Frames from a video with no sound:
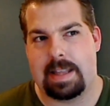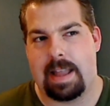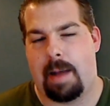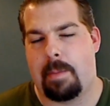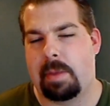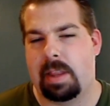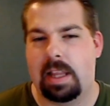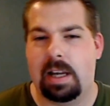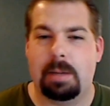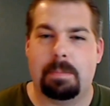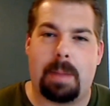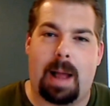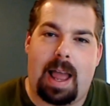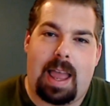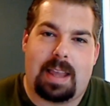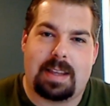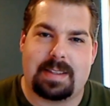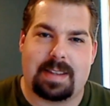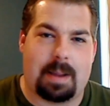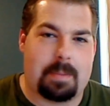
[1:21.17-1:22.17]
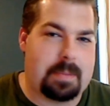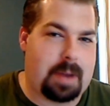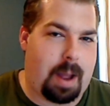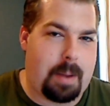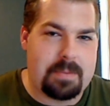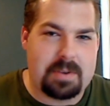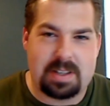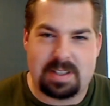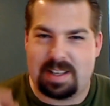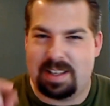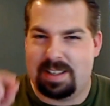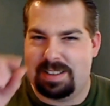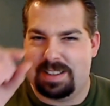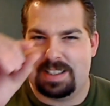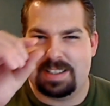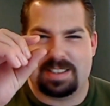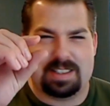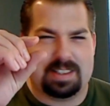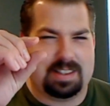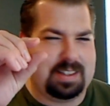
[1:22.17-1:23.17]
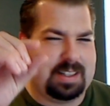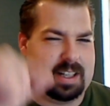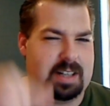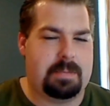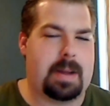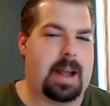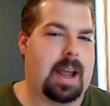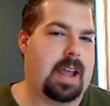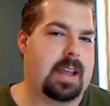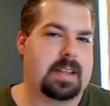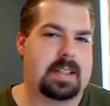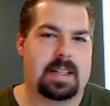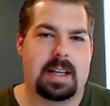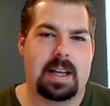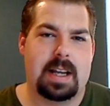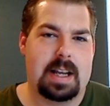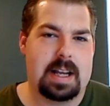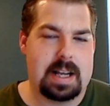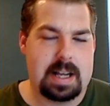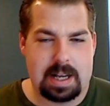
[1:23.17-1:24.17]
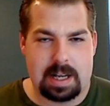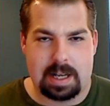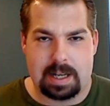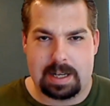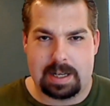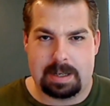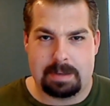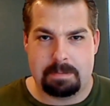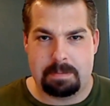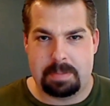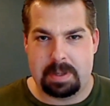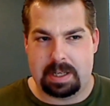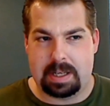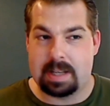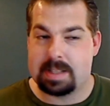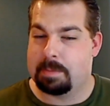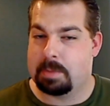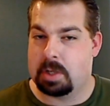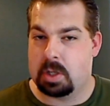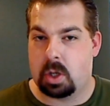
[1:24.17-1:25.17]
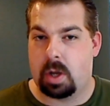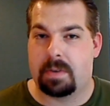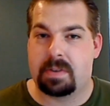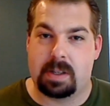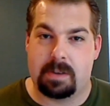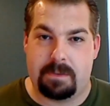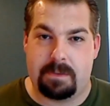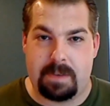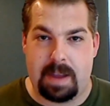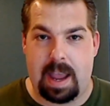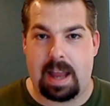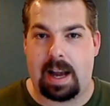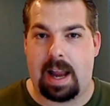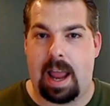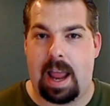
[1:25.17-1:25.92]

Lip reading: I'm a little biased. I'm just a little biased because I'm a UFC fan.